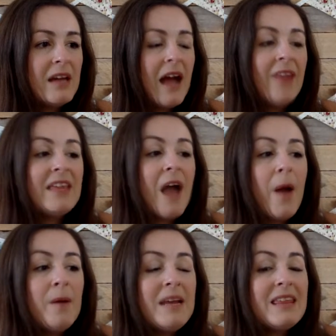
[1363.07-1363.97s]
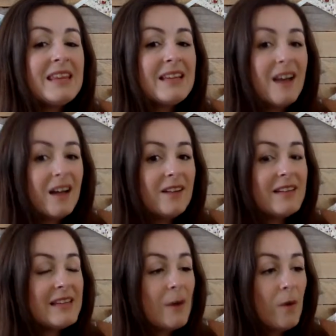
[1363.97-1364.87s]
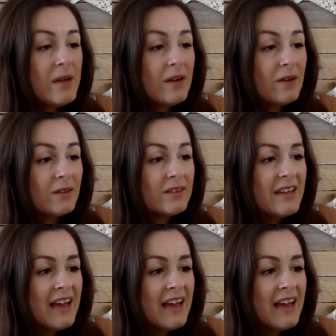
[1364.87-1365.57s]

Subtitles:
And the only thing colouring the oil